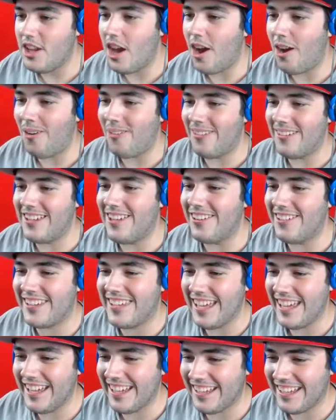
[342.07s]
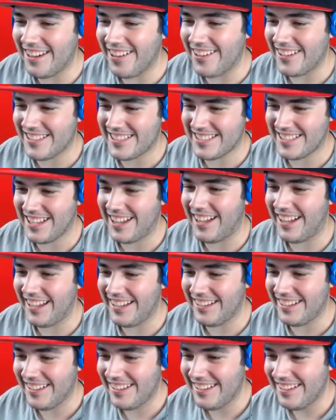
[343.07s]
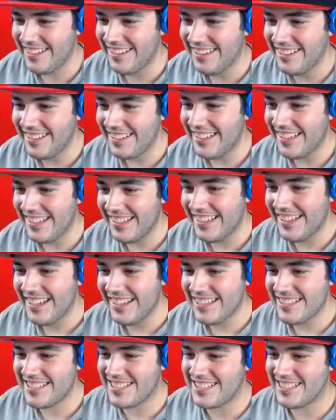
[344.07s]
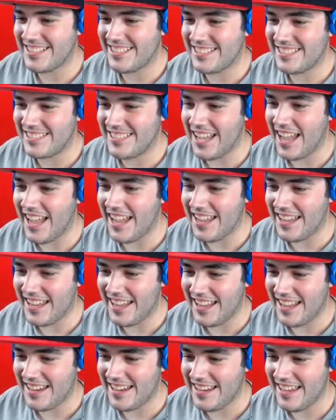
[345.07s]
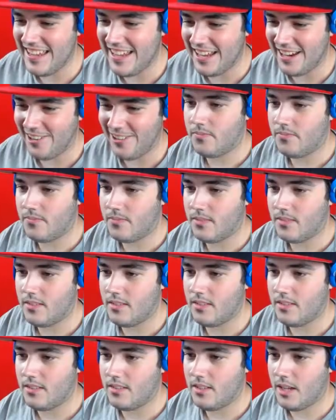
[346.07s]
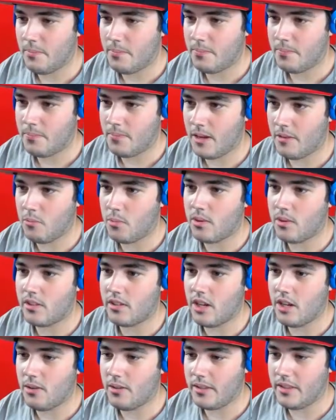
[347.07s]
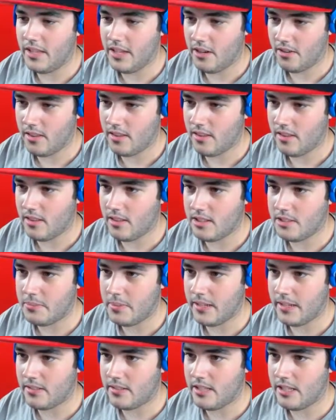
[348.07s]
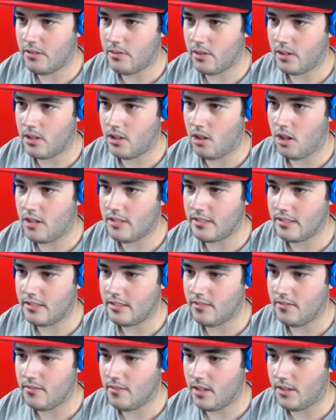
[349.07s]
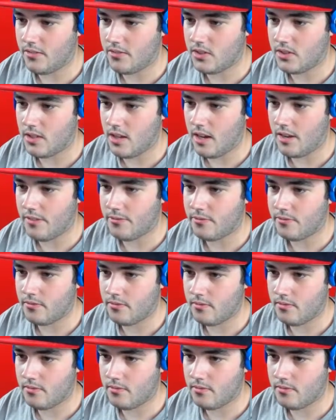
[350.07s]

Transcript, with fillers: No, you can't go outside. Stay in here. What's in there? I, I wouldn't go in there. That, that's my secret closet of stuff.